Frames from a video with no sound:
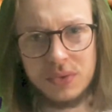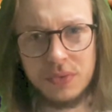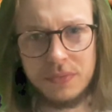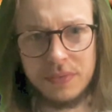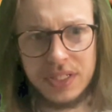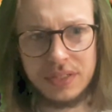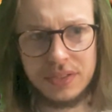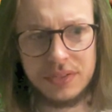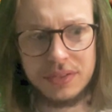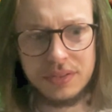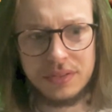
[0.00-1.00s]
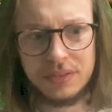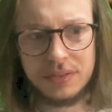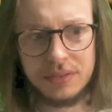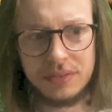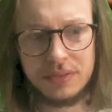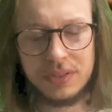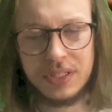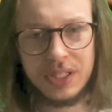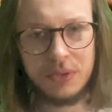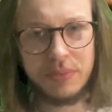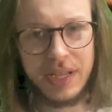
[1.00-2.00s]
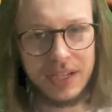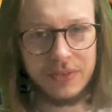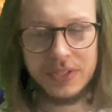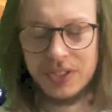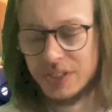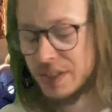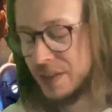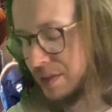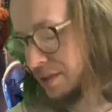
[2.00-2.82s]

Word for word: or Vinx? The little pet creature.